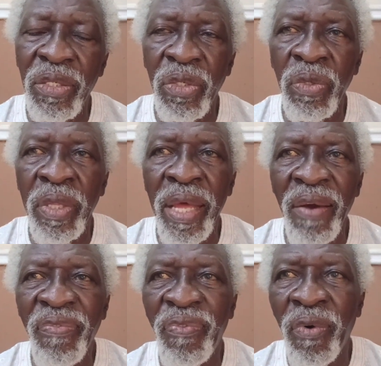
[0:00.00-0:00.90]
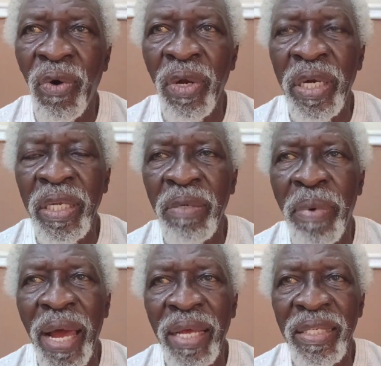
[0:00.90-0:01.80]
should therefore lead
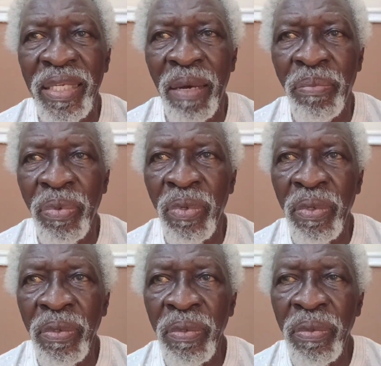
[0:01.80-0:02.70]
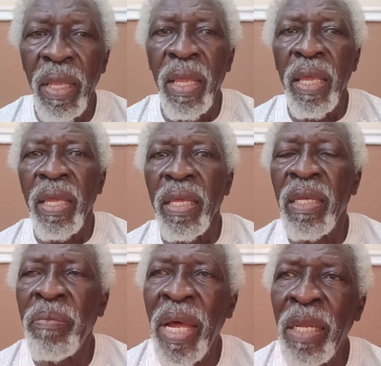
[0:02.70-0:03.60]
by example.
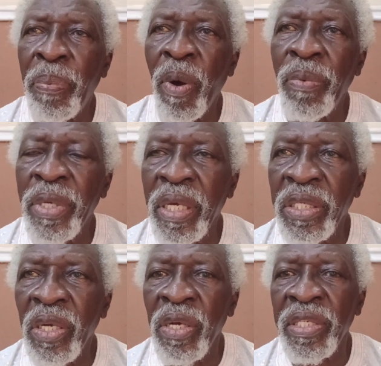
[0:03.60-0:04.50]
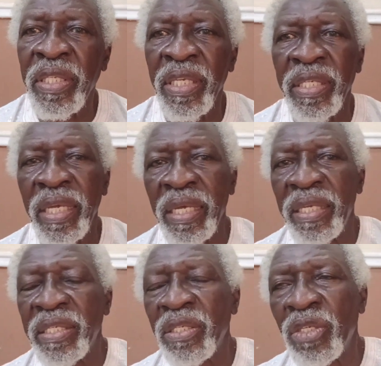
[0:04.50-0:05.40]
In many publications these
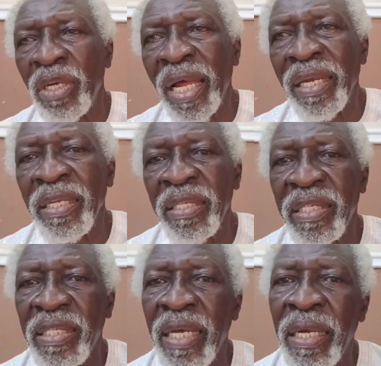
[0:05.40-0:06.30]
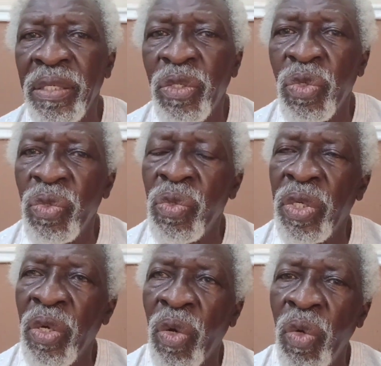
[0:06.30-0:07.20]
days, journalists tend to
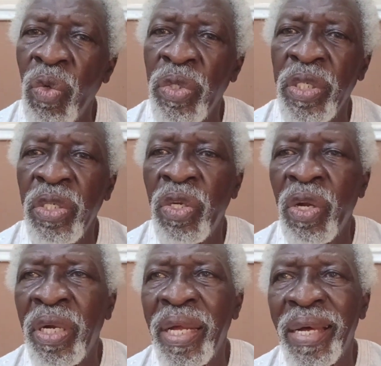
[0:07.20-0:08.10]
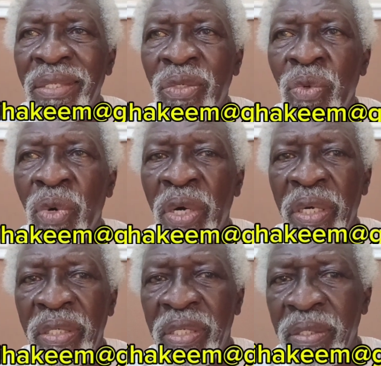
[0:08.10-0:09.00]
include redundant
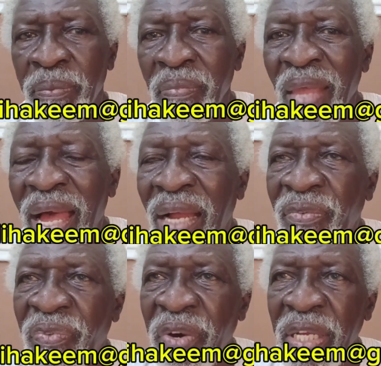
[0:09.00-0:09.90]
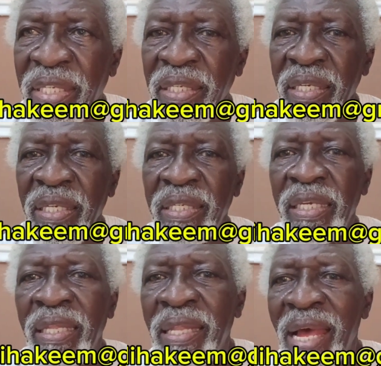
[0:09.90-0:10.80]
words and phrases
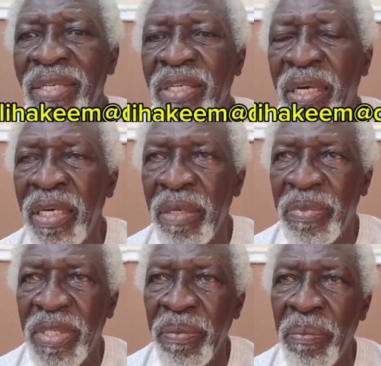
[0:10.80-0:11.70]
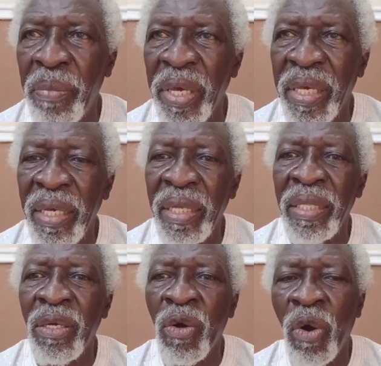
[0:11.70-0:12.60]
in their scripts,
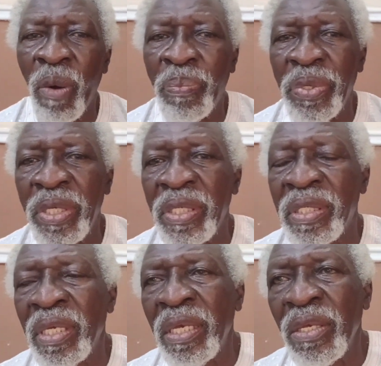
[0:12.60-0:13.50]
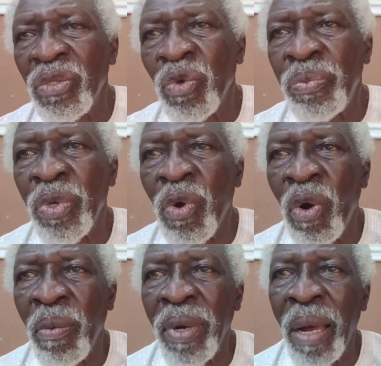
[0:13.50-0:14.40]
making the copies to
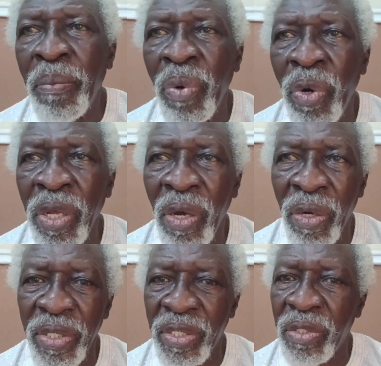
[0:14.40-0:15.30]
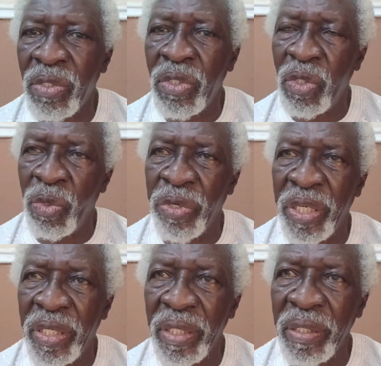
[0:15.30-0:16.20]
become laborious to
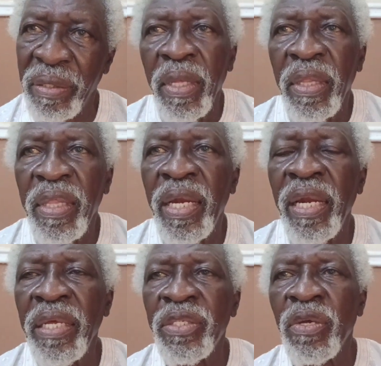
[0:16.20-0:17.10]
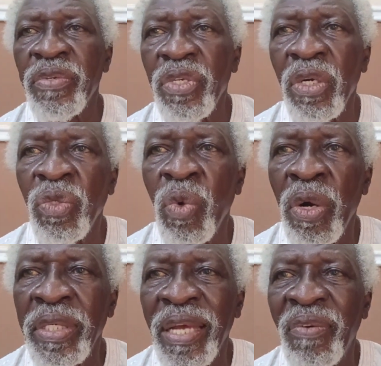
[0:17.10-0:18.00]
read. The list of such
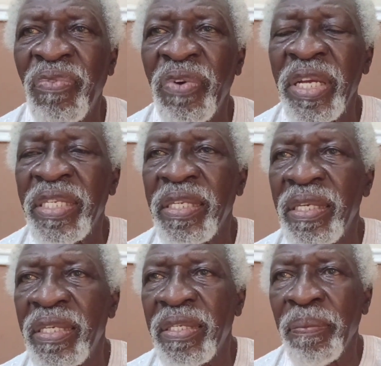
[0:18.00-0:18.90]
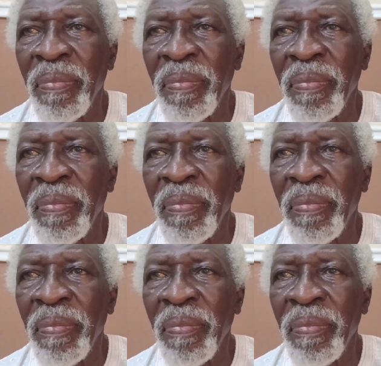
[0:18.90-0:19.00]
words and phrases